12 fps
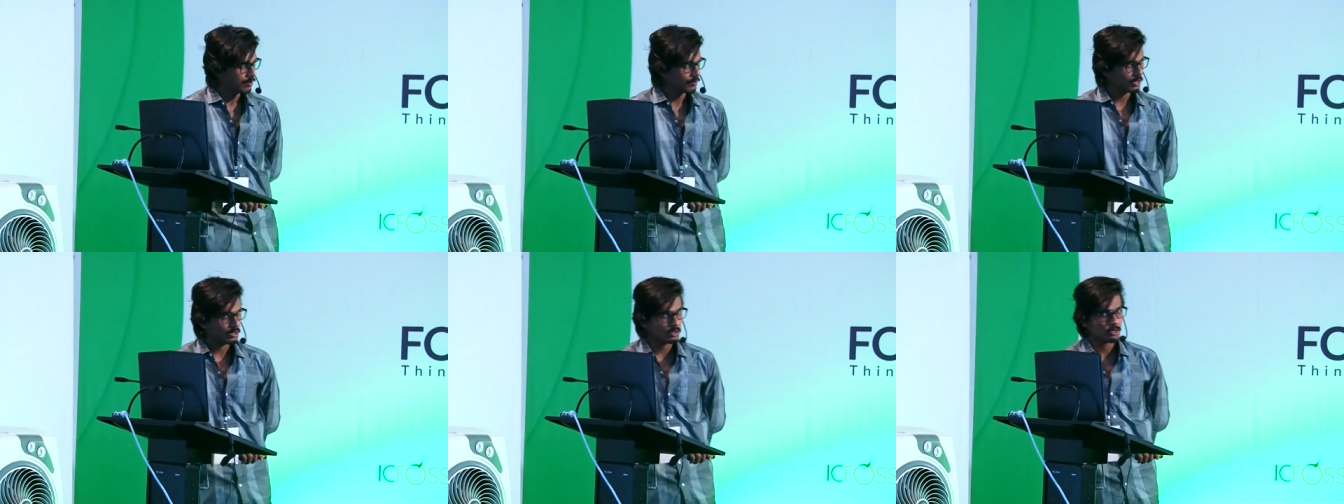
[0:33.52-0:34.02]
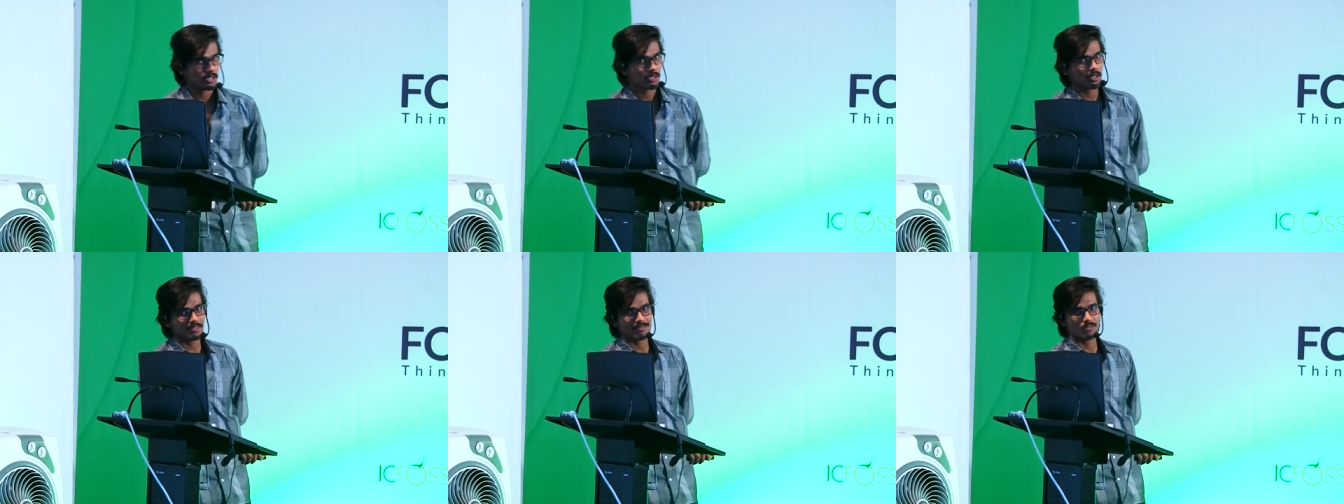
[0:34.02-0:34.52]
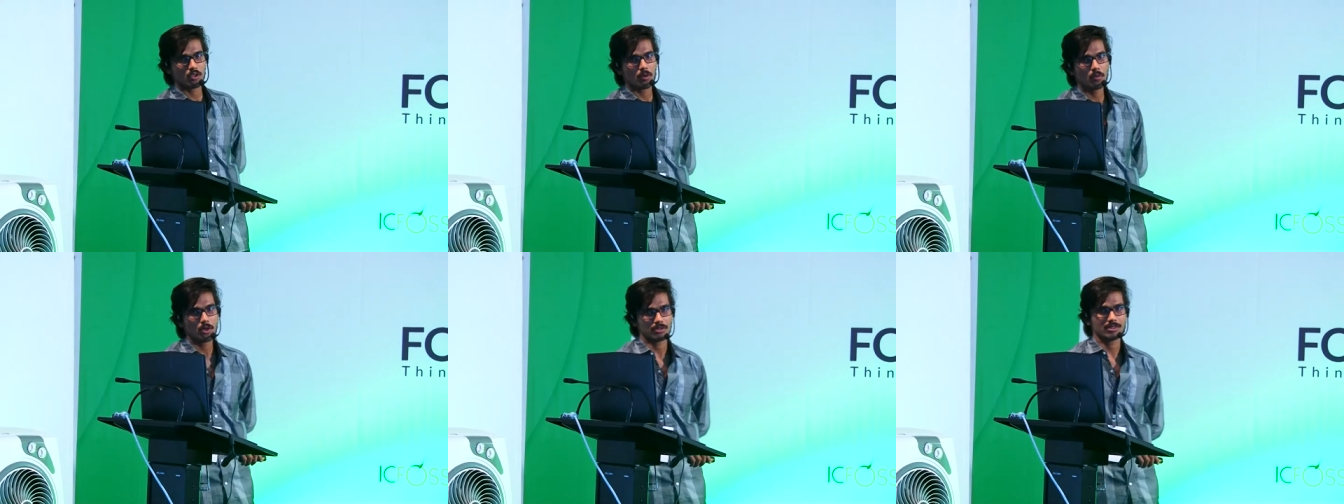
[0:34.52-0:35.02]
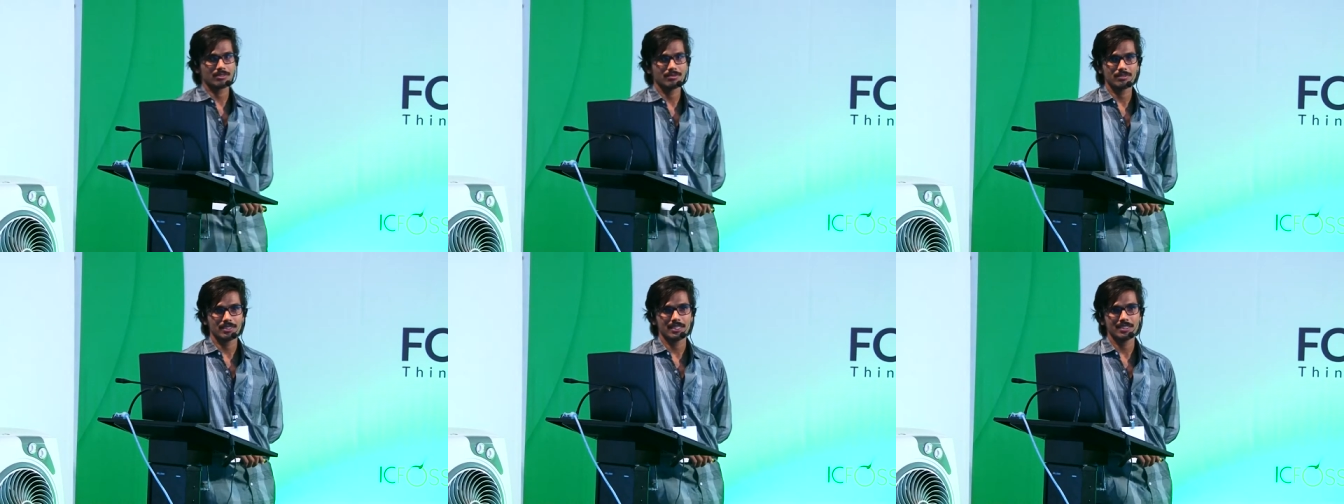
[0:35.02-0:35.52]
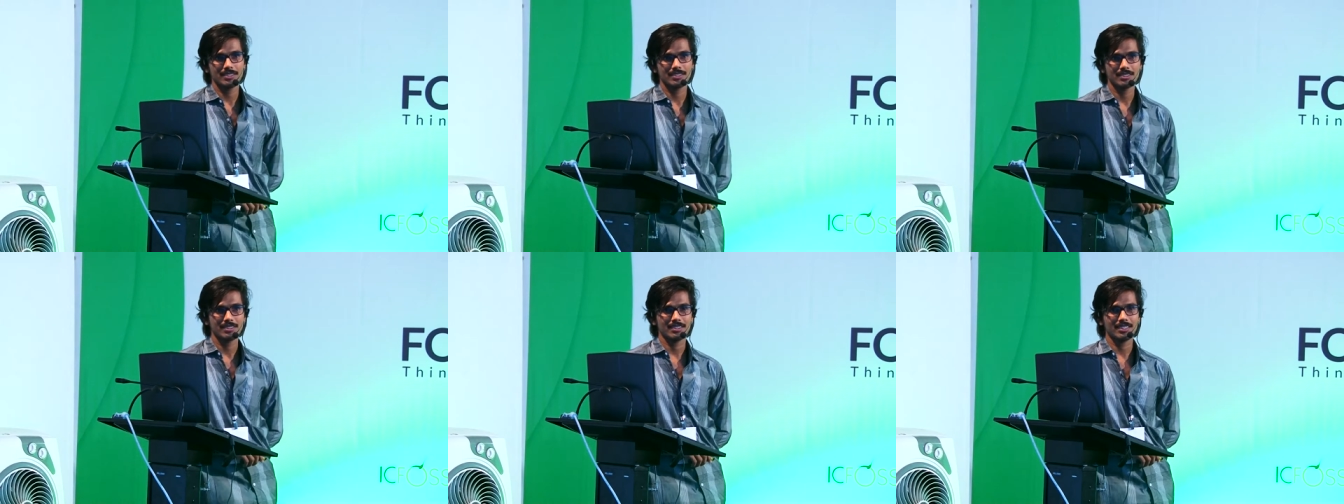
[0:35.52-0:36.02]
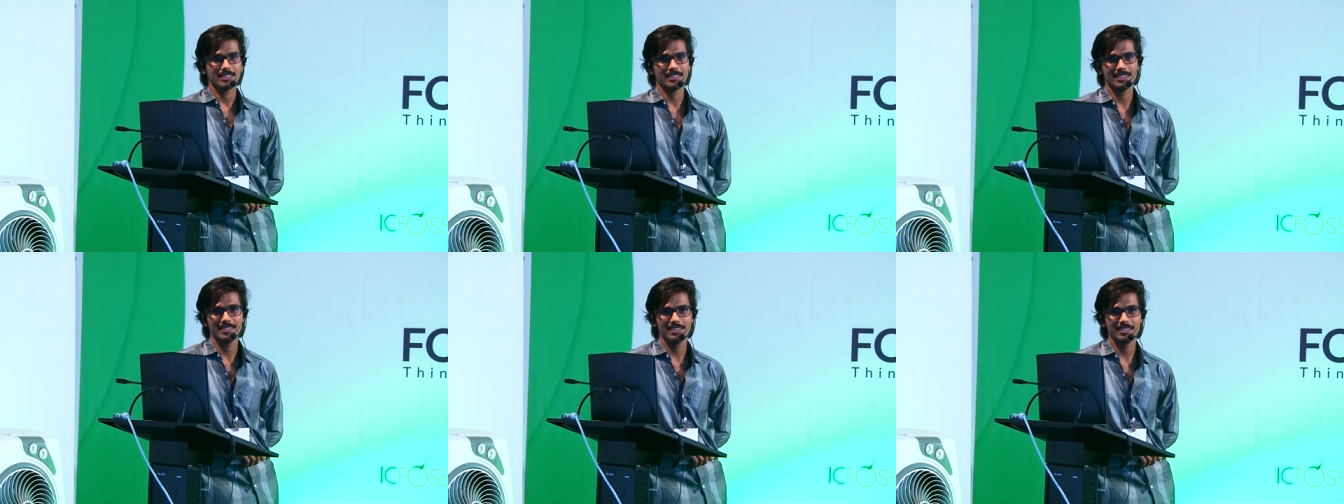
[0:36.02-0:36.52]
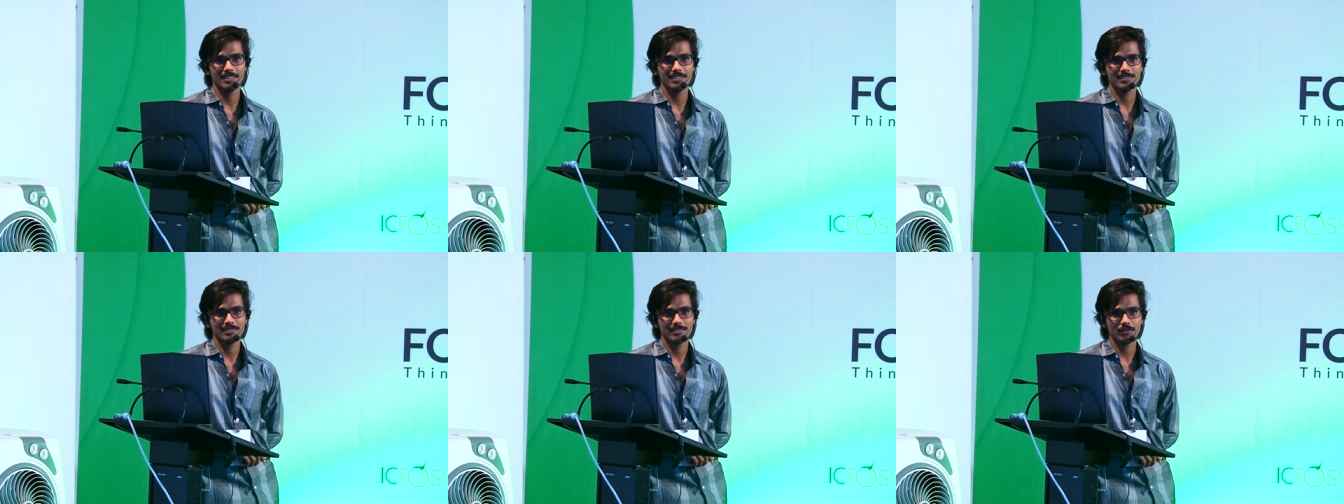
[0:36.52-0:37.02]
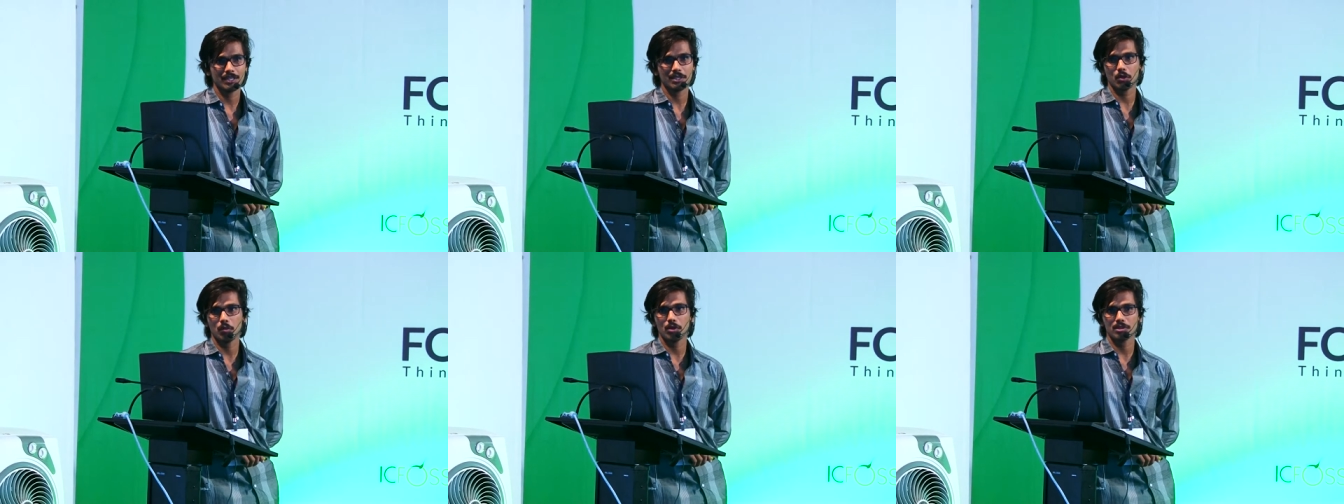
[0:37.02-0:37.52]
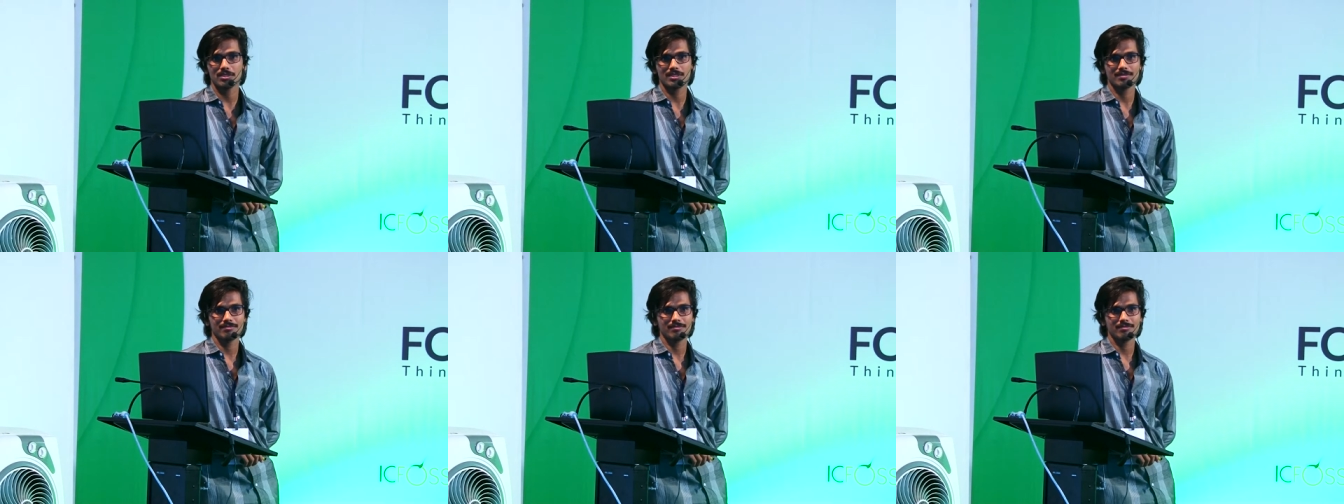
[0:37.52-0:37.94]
because you are not robots, right? Uh, what are robots?